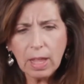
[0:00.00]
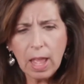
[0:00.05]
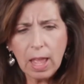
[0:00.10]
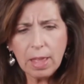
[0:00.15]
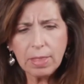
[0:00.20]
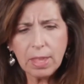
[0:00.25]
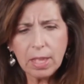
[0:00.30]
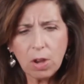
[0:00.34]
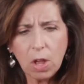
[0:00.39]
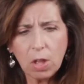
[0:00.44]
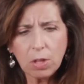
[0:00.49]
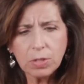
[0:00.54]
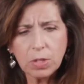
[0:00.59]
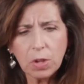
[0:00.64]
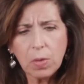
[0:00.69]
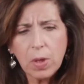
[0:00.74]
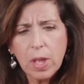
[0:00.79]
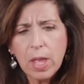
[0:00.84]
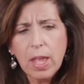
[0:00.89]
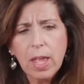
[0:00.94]
And then
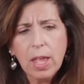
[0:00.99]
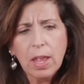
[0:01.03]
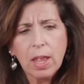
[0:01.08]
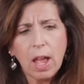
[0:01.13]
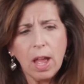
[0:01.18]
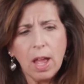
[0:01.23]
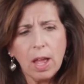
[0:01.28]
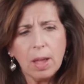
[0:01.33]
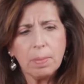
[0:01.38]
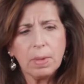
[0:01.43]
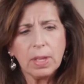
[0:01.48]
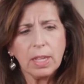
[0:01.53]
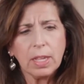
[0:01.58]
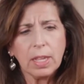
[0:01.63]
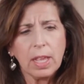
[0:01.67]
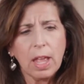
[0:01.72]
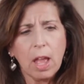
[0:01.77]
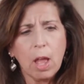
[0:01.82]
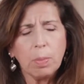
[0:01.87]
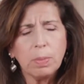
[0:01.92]
also,
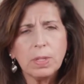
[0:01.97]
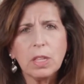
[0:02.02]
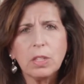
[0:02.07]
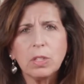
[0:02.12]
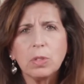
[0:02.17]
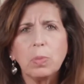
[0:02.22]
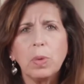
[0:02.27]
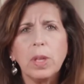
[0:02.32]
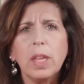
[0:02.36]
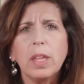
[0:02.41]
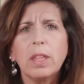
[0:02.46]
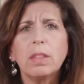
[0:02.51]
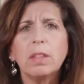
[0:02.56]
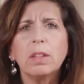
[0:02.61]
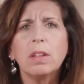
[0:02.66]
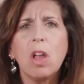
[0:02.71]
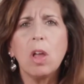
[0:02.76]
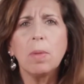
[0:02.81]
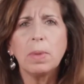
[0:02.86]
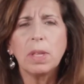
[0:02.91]
it helps us
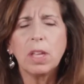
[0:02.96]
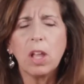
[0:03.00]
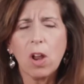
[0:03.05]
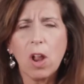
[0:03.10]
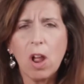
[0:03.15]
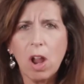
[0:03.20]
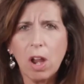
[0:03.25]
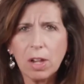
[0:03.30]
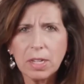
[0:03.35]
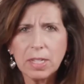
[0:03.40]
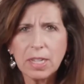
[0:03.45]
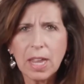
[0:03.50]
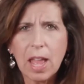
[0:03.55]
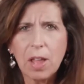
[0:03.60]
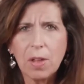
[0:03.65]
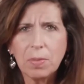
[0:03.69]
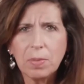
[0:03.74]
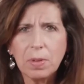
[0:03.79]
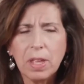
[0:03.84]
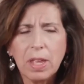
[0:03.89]
with calming our heart
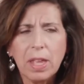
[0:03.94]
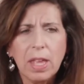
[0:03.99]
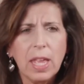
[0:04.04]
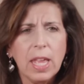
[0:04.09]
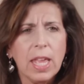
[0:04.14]
down.